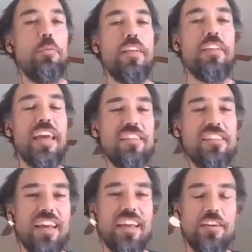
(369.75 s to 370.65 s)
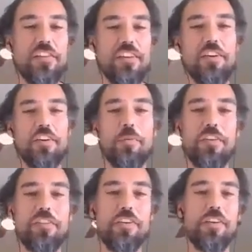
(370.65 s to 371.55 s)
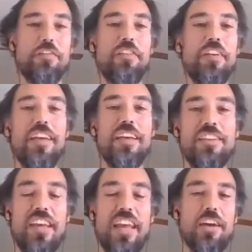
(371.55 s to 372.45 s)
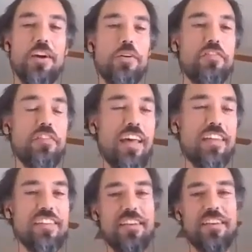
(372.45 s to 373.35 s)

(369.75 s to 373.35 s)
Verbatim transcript: you know, building out a site using your normal sort of Django or Flask